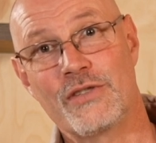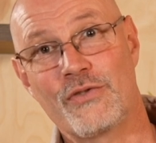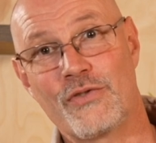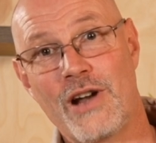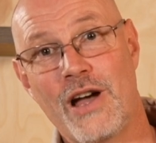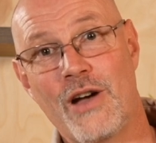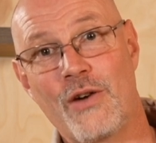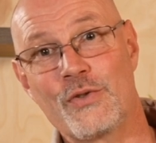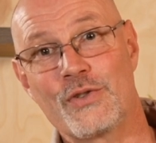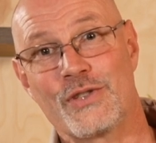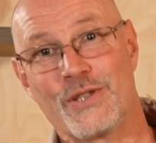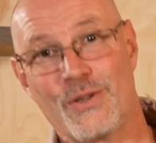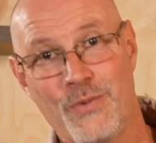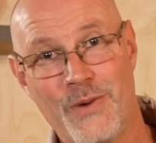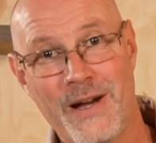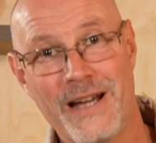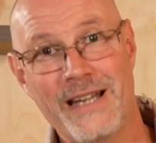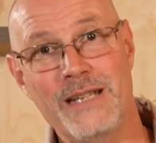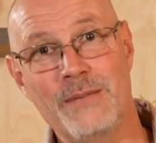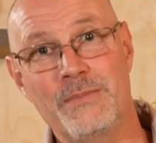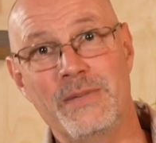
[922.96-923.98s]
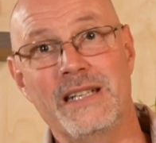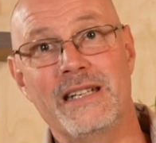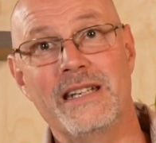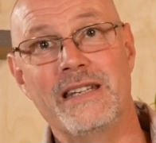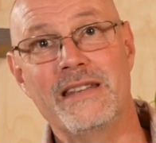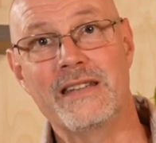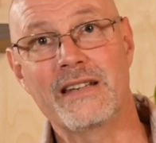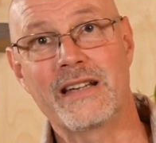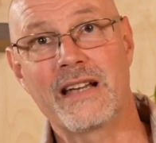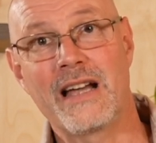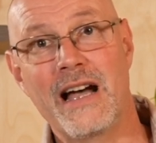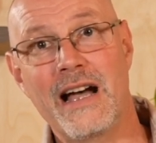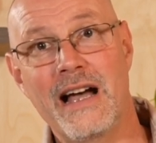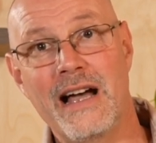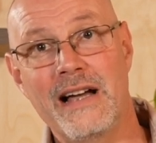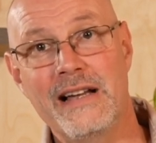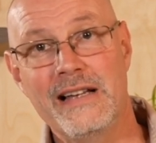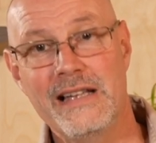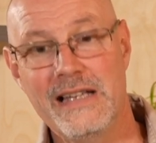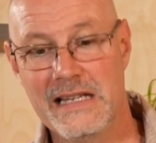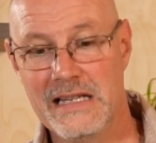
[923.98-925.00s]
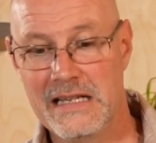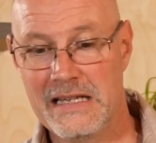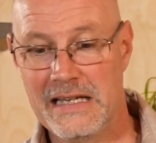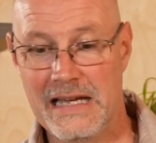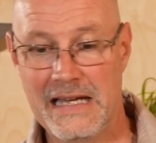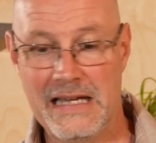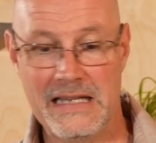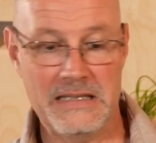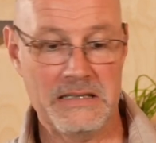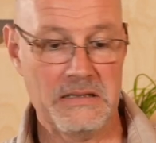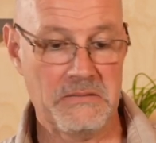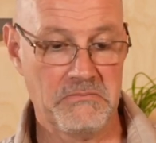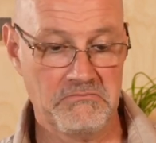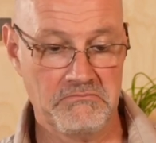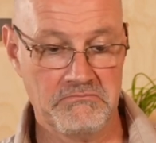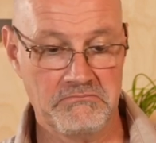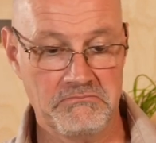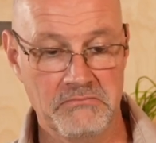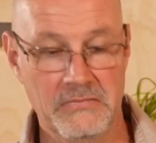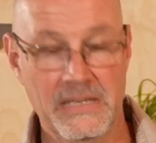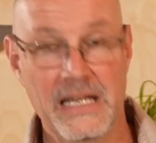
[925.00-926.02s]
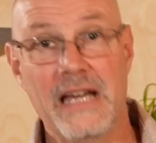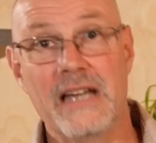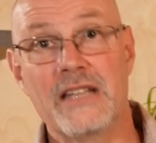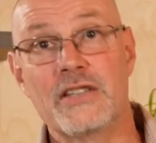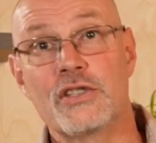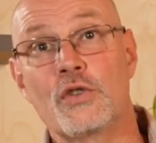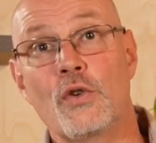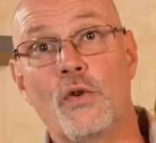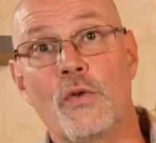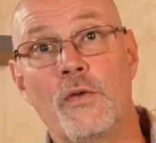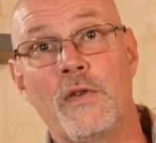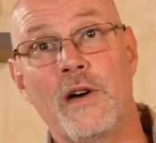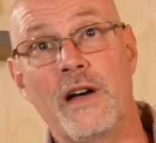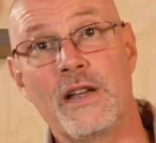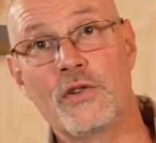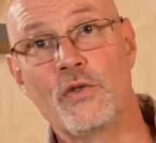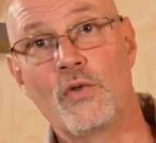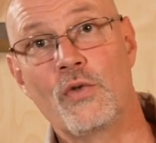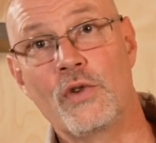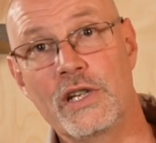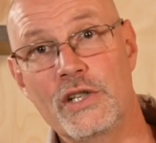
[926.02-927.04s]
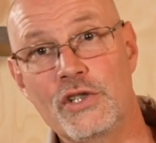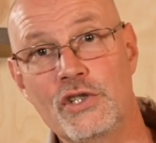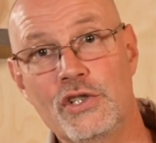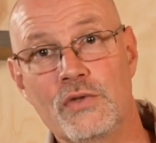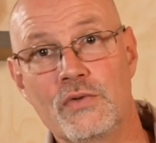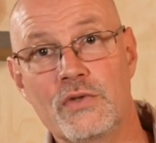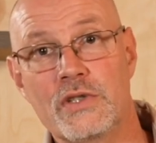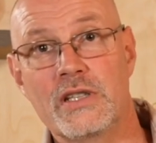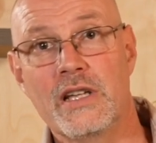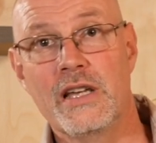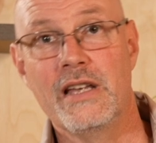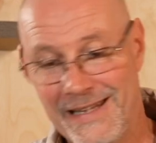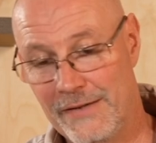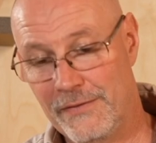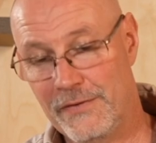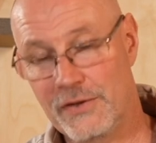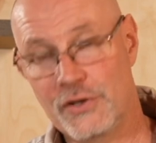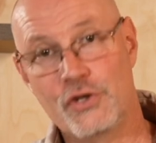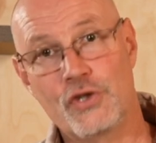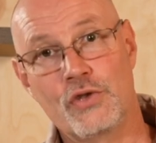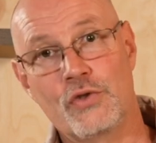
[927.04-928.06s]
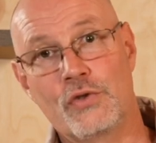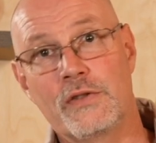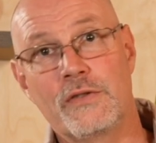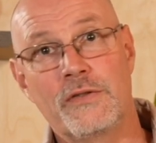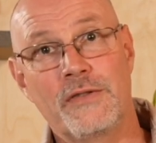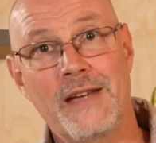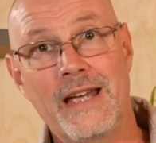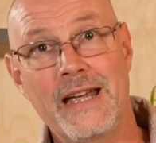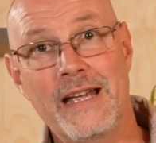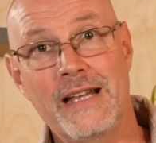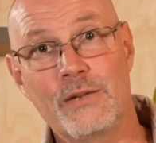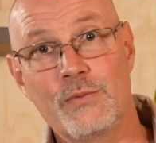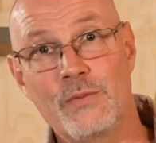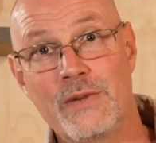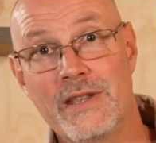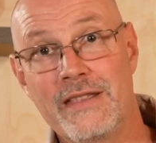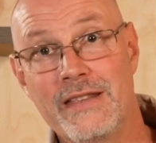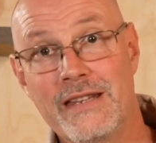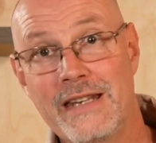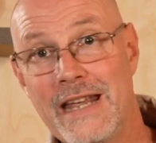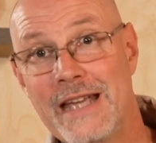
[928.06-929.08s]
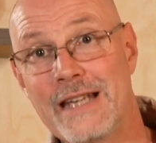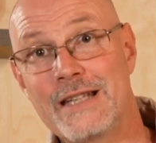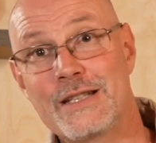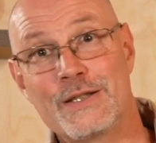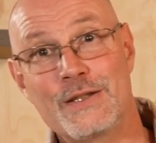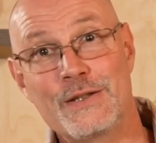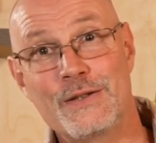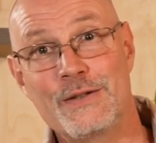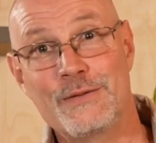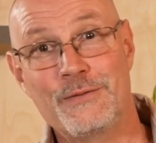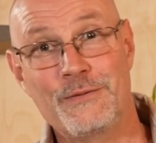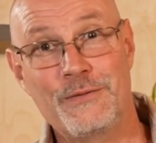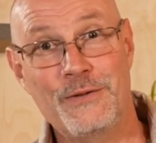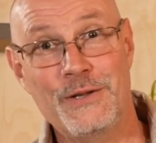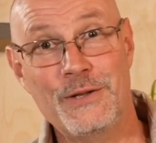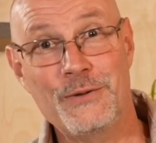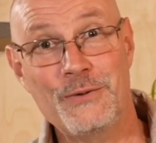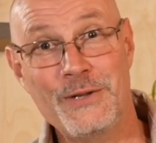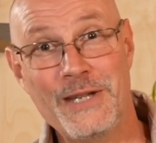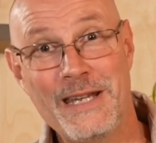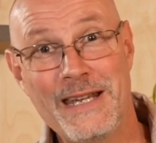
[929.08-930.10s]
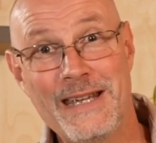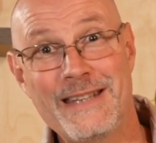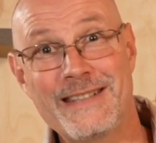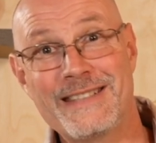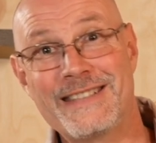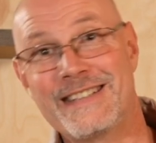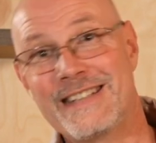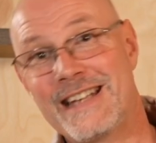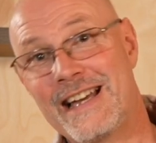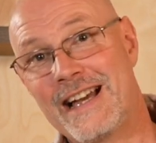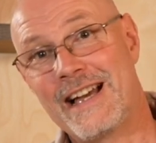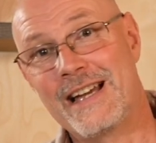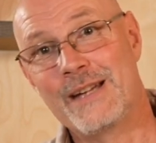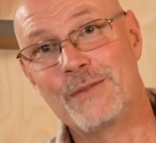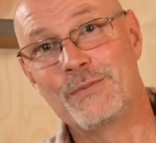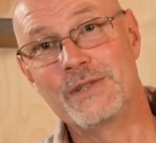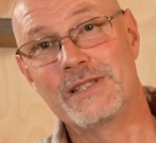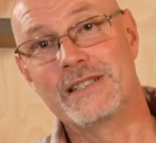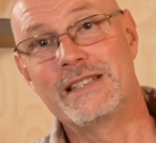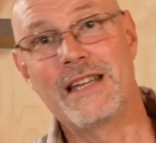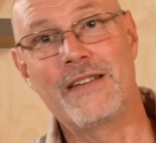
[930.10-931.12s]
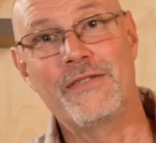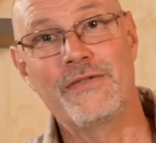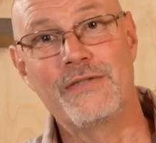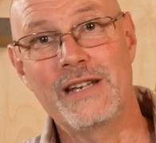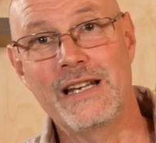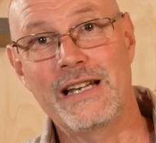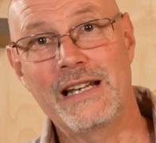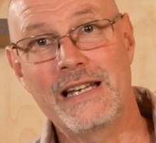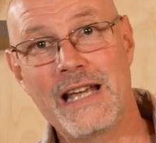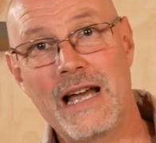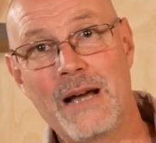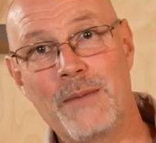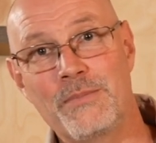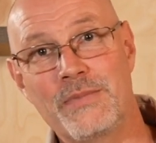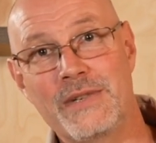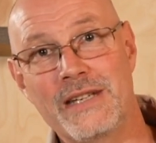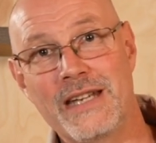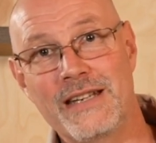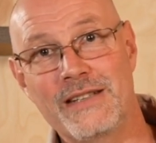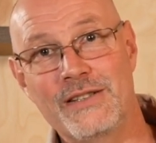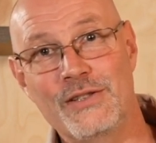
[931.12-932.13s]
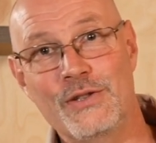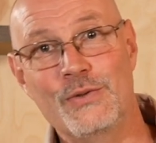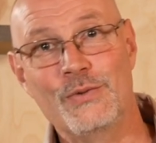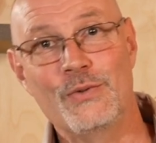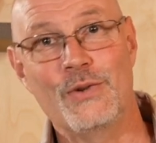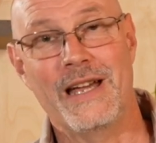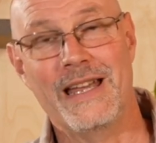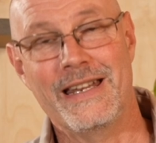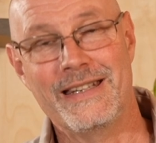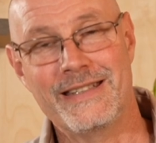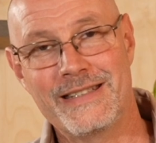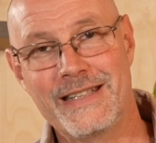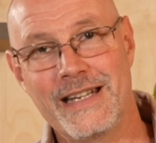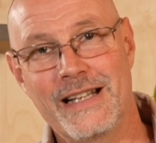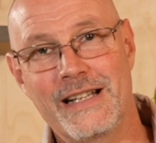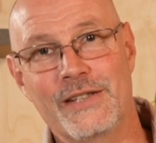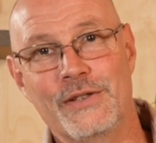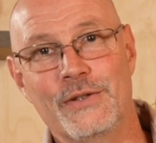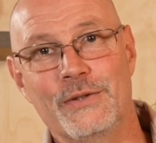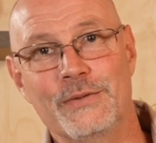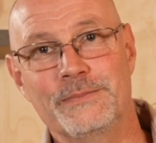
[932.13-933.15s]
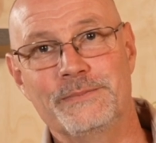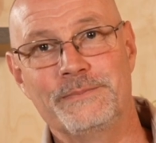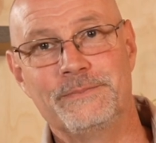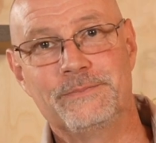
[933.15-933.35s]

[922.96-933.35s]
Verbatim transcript: around quite a bit in the car and yeah, so far no issues. If it should fail within the next few years, I will definitely update you and tell you.